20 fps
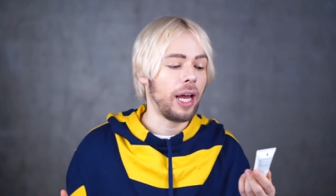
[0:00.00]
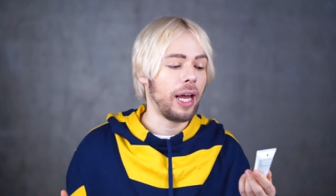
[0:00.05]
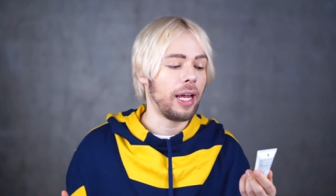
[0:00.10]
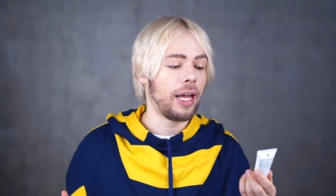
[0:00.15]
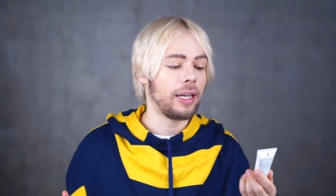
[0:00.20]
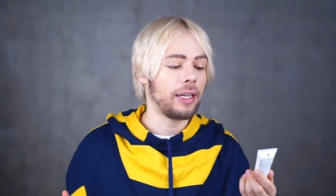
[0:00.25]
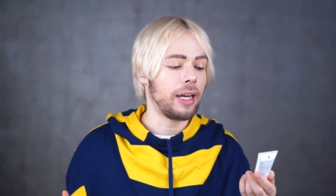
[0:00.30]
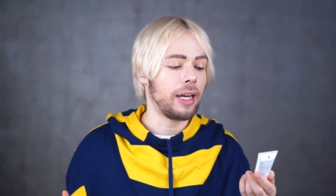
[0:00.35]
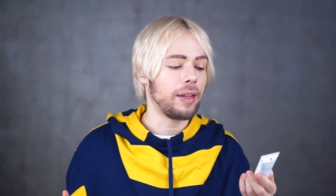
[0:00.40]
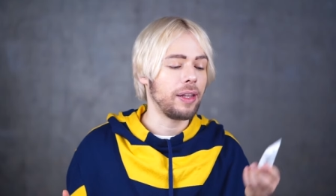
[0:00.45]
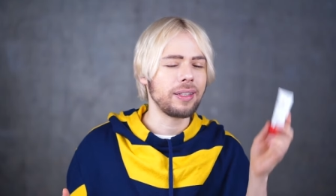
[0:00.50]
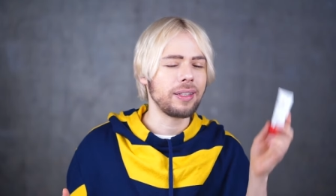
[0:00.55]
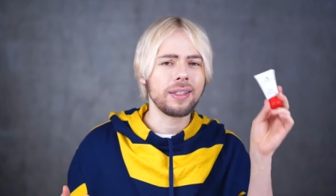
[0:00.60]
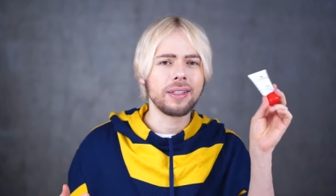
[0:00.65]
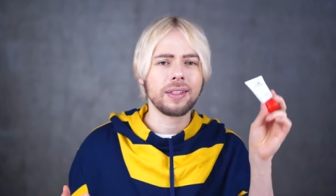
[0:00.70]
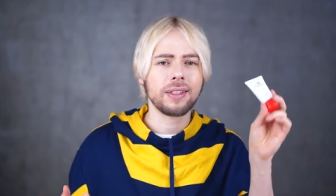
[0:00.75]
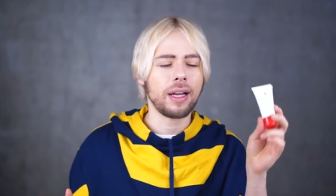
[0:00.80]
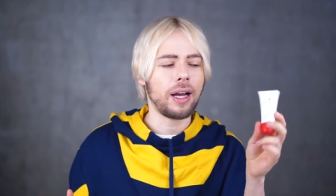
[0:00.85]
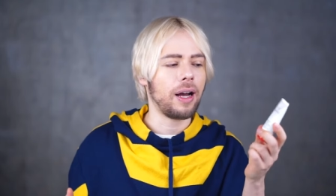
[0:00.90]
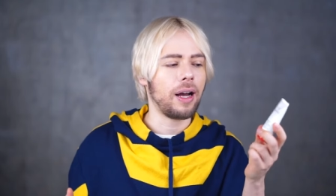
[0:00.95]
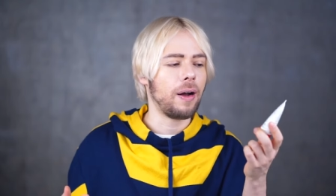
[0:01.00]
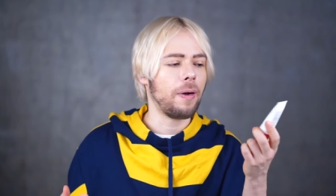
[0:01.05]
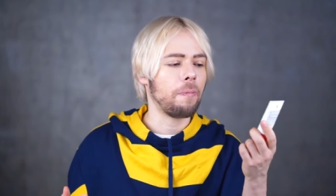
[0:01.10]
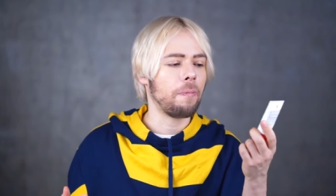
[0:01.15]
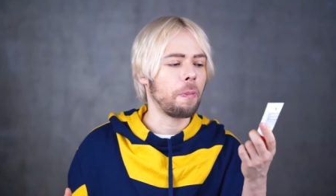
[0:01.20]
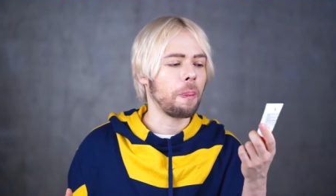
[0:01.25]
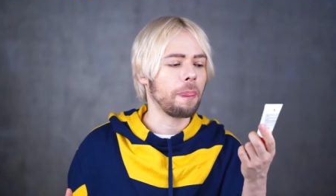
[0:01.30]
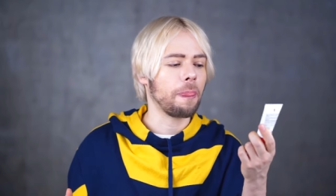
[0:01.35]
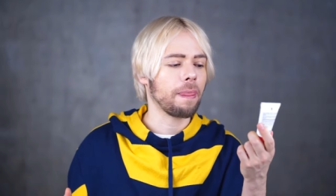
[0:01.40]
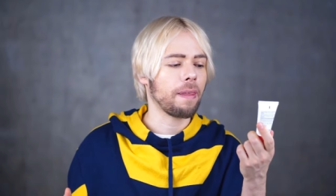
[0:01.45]
And uh, this is
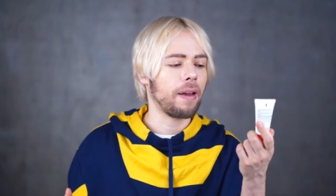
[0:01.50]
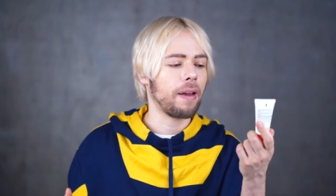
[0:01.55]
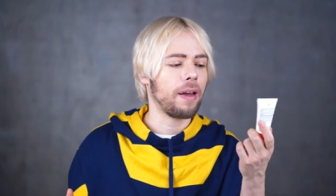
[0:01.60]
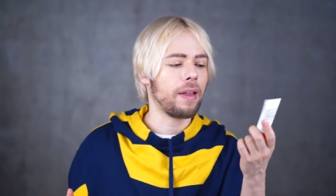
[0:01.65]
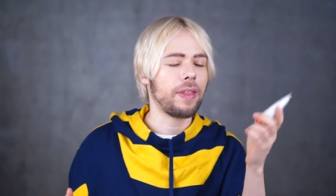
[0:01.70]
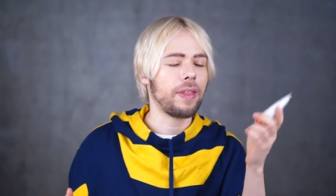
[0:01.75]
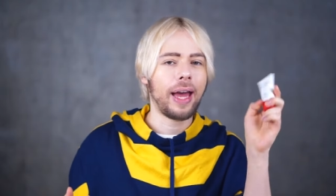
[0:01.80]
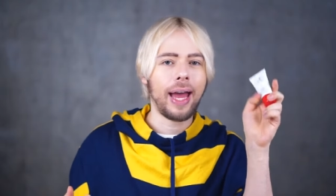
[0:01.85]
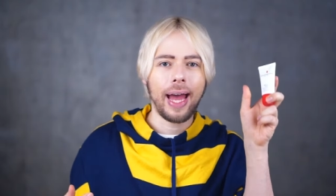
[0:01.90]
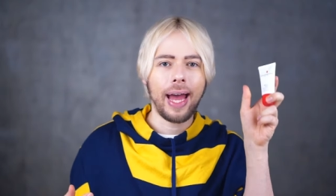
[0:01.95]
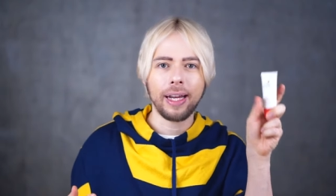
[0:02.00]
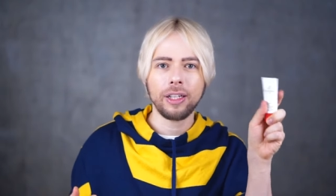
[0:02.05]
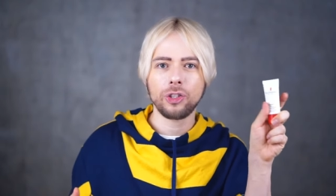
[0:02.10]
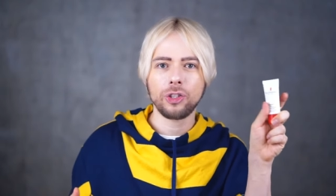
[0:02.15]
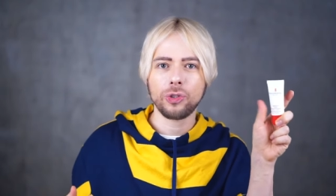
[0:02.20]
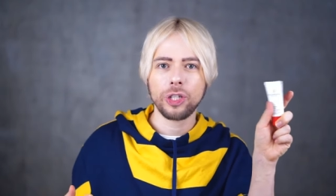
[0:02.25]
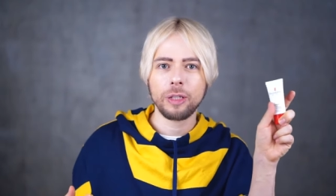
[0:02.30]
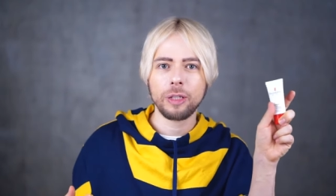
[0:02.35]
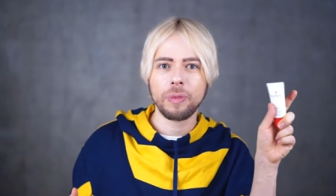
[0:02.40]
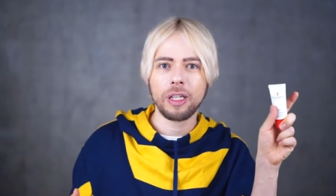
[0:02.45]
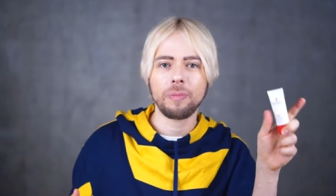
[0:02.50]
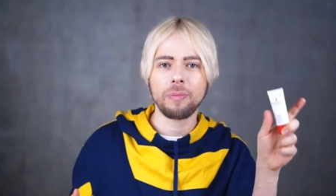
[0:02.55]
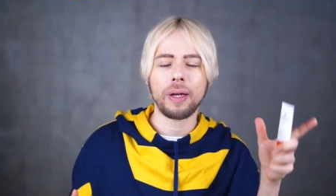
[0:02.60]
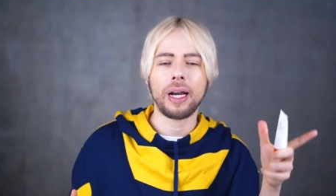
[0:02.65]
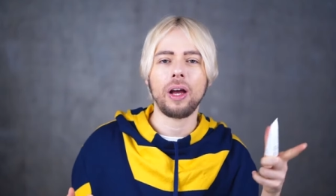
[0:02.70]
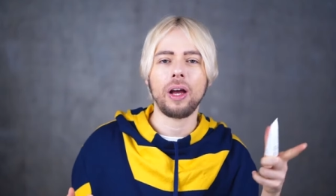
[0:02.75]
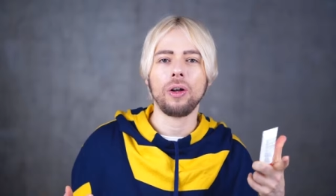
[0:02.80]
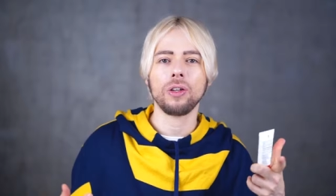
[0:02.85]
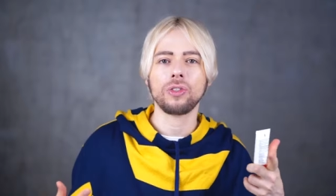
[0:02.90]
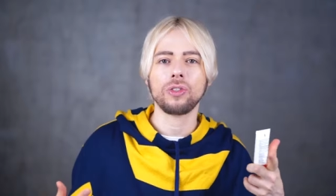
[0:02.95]
um, the hand treatment,
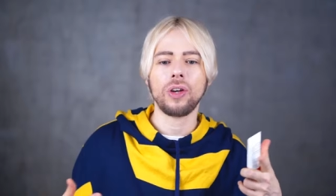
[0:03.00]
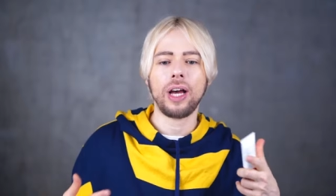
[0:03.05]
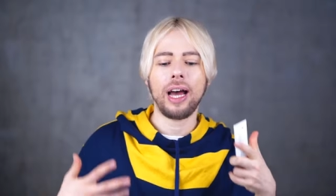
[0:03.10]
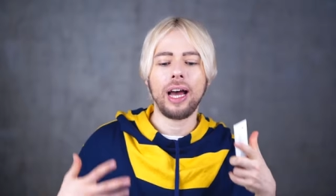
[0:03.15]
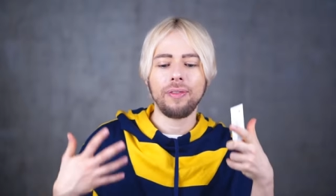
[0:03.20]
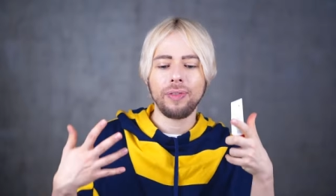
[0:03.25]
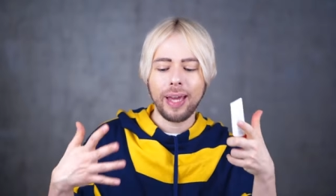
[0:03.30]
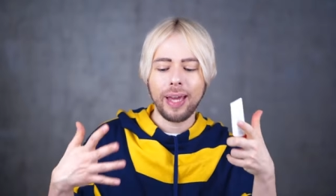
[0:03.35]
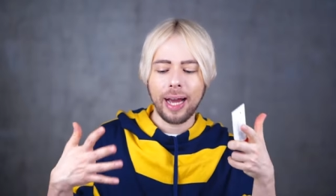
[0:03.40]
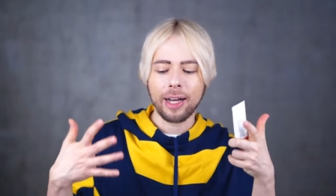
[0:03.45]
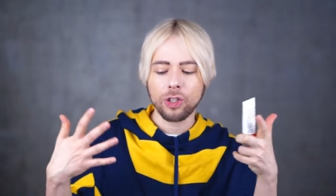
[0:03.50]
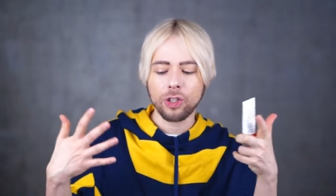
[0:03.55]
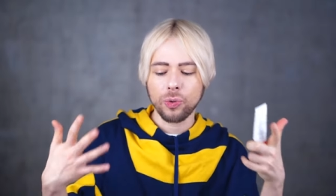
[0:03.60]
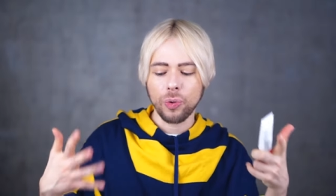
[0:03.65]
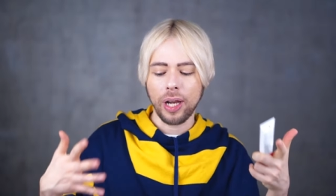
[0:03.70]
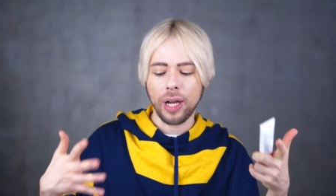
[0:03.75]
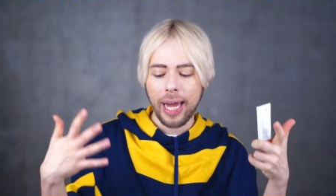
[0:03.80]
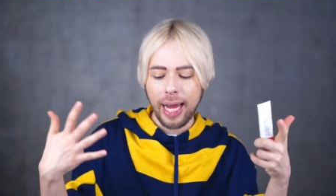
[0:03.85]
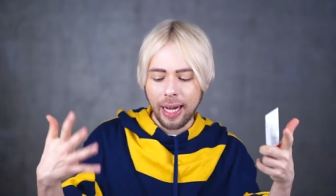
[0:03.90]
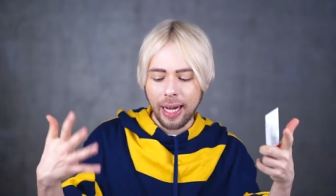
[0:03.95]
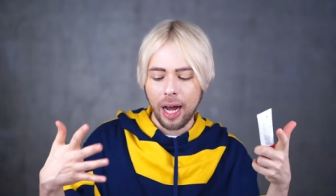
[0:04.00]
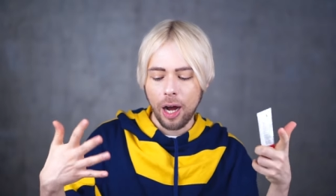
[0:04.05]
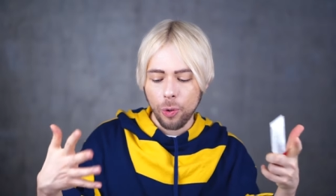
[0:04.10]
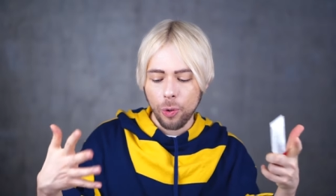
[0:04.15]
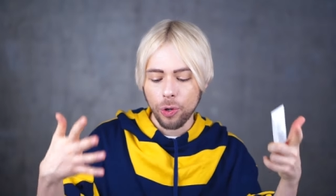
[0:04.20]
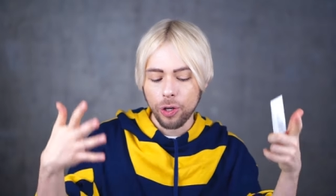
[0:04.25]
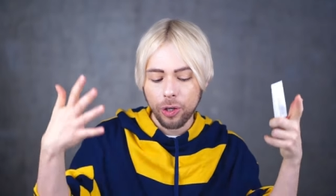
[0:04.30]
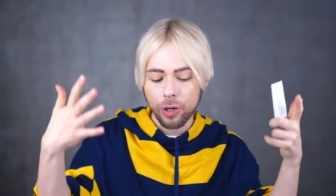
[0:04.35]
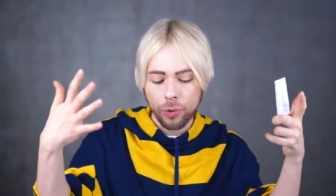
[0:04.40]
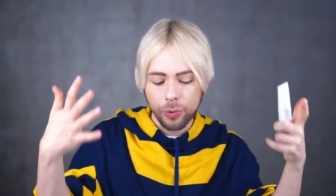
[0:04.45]
but I also have the actual eight
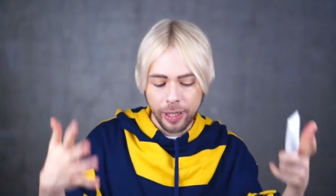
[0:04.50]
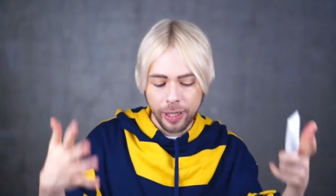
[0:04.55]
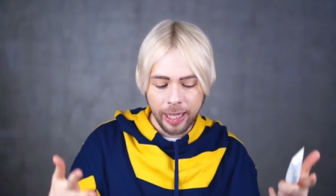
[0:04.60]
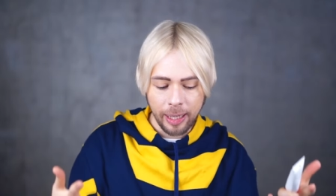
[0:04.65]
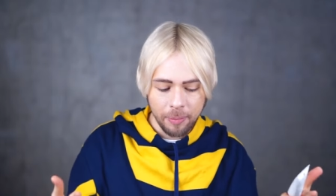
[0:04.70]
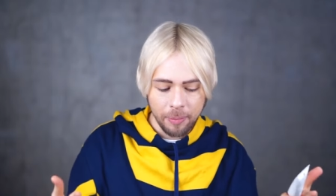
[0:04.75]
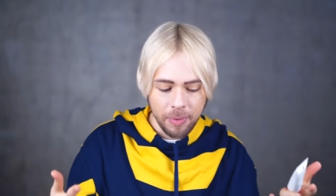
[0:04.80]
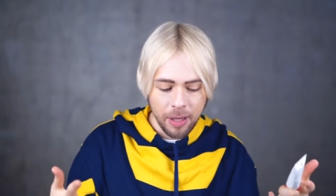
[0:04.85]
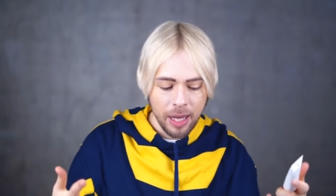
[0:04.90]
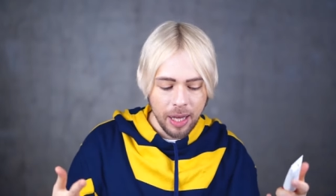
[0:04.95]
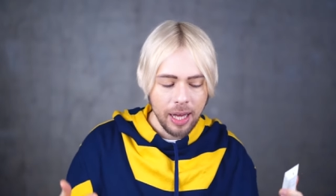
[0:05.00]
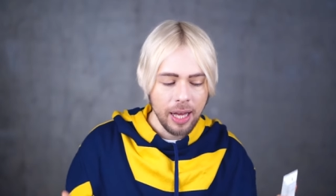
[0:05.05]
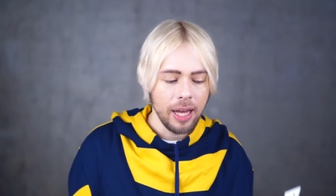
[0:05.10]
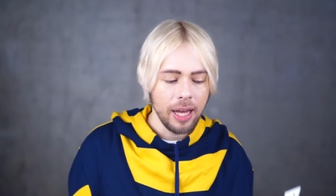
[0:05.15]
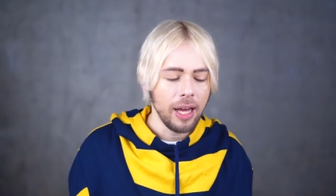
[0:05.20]
hour cream.